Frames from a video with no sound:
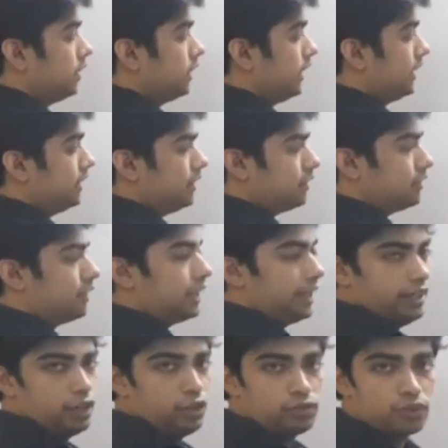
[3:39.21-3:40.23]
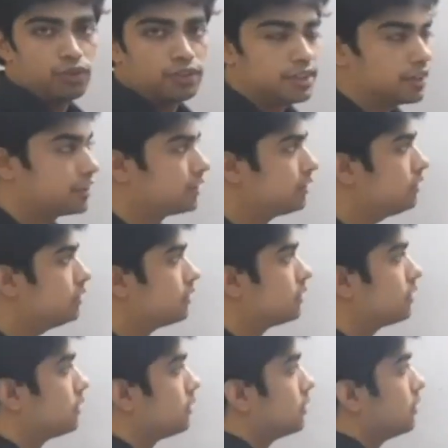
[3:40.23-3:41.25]
A is the area of cross section,
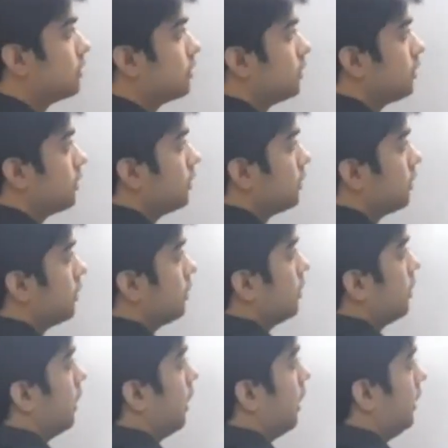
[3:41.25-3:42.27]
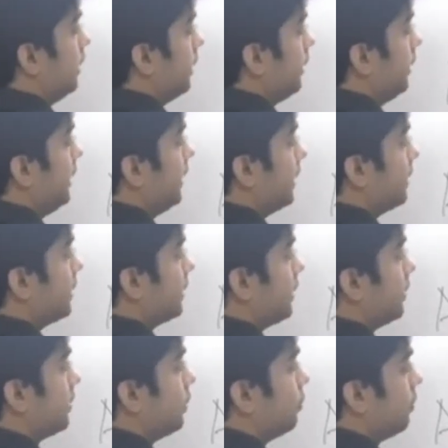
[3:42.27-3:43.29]
and dx
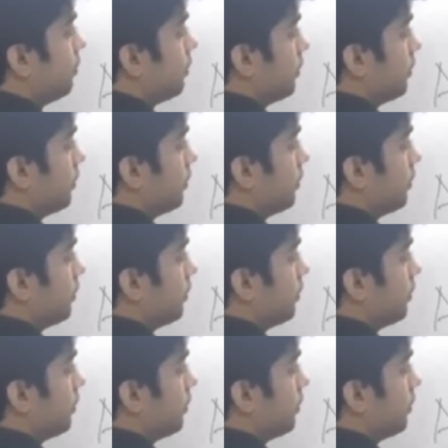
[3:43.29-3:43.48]
is the